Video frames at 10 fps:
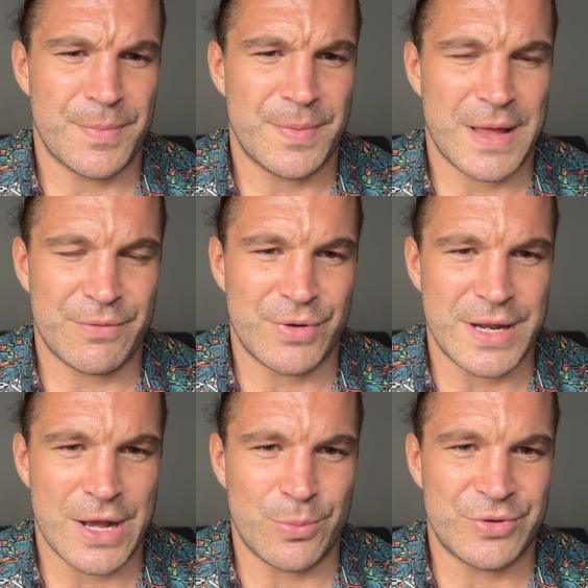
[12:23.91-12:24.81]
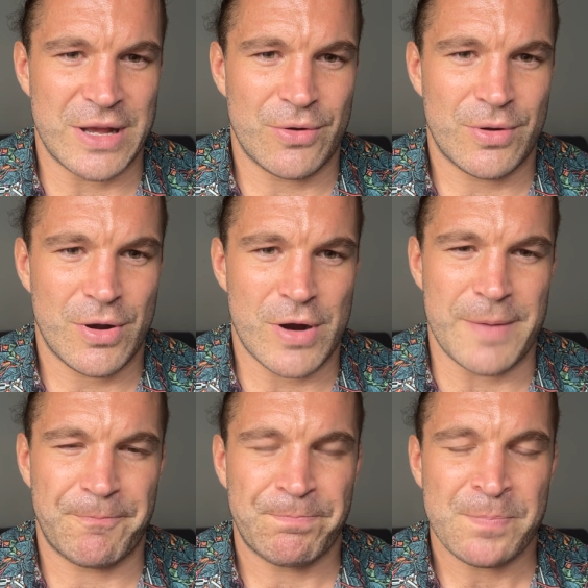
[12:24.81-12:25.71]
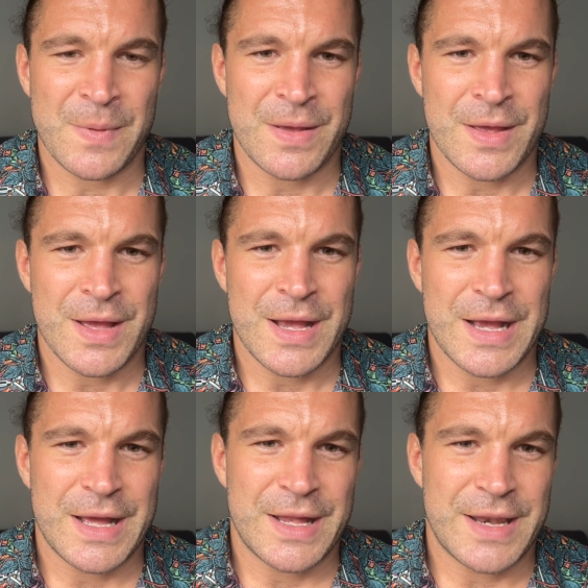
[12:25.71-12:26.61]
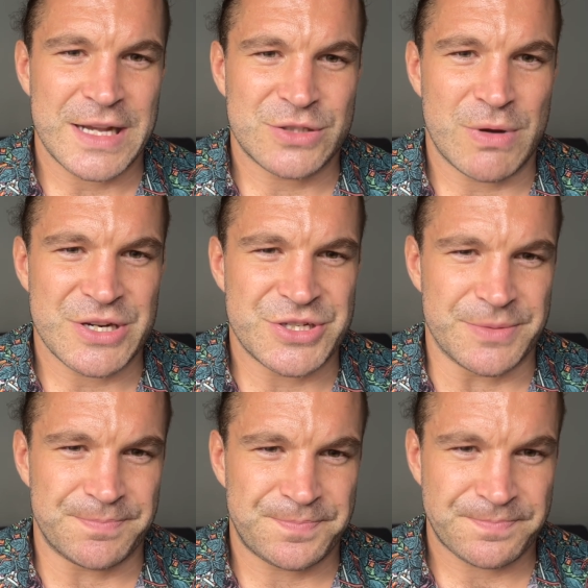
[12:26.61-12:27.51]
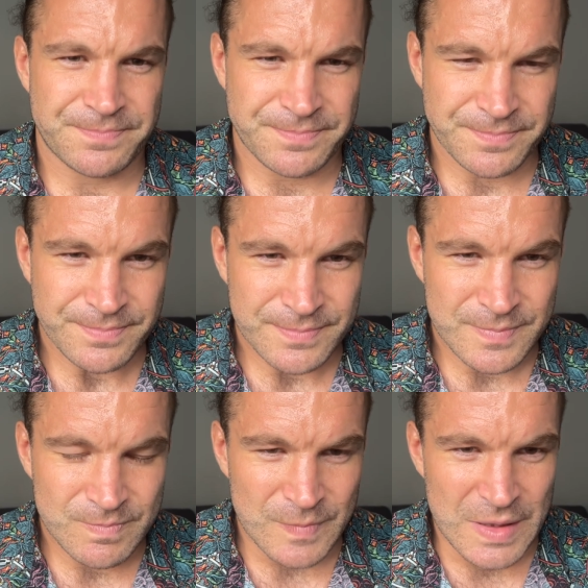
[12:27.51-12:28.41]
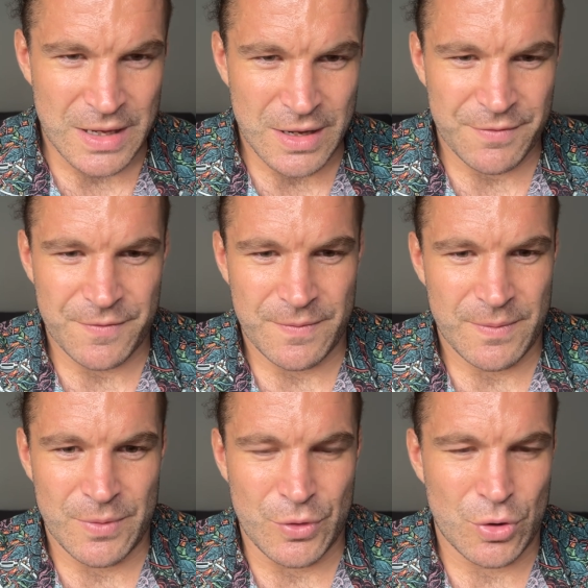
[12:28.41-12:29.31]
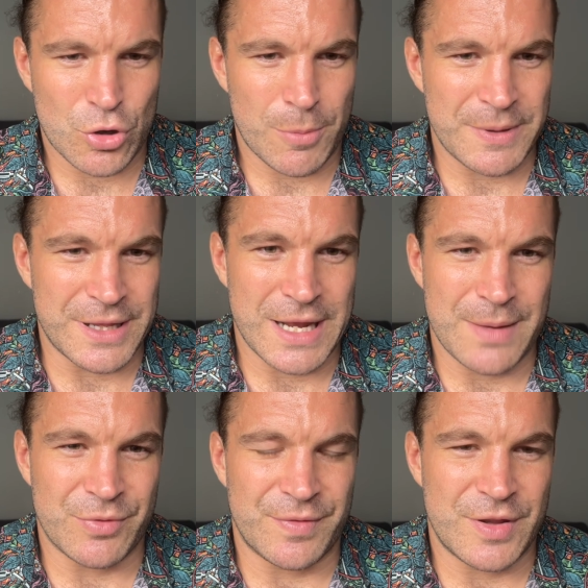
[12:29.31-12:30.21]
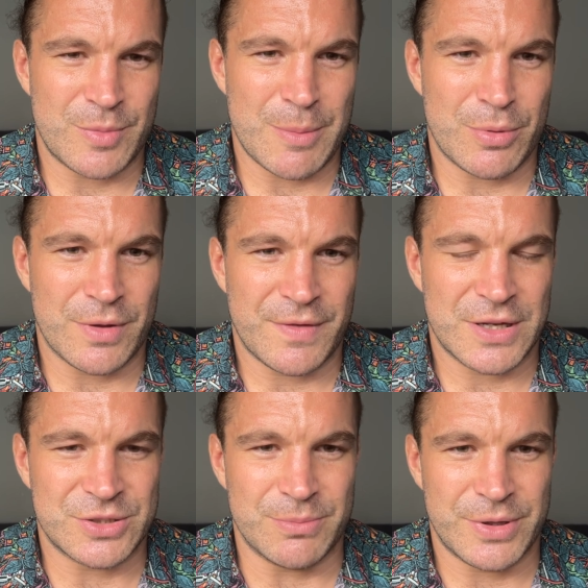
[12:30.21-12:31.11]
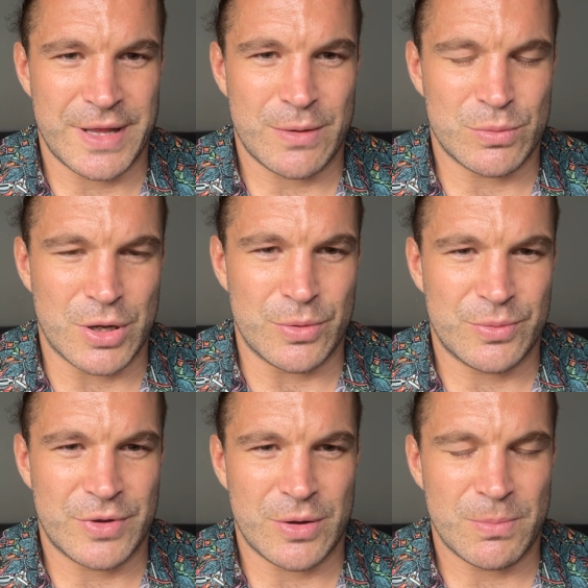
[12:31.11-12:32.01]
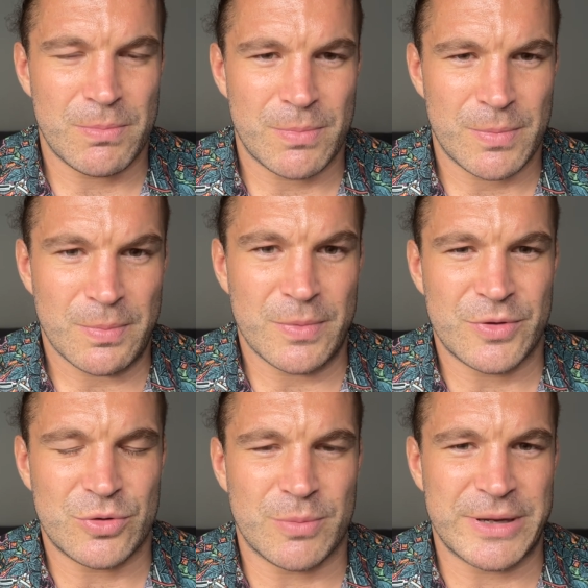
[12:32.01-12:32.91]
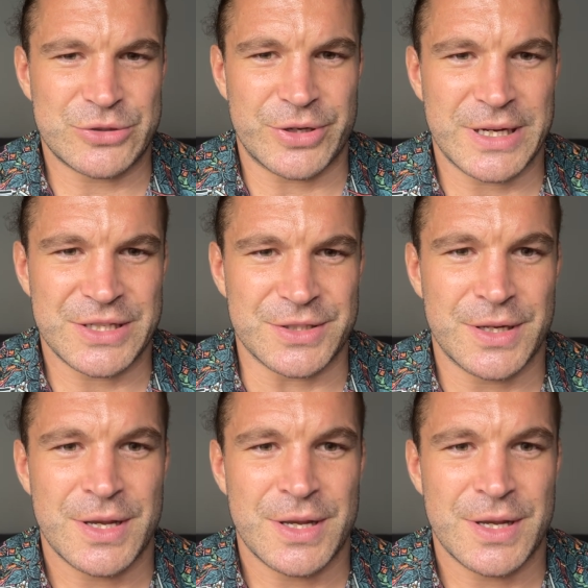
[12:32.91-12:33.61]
That really helps out. All right. Next question. I've not copied the names of these people that have asked them, but they all know. They'll just got to make sure you listen.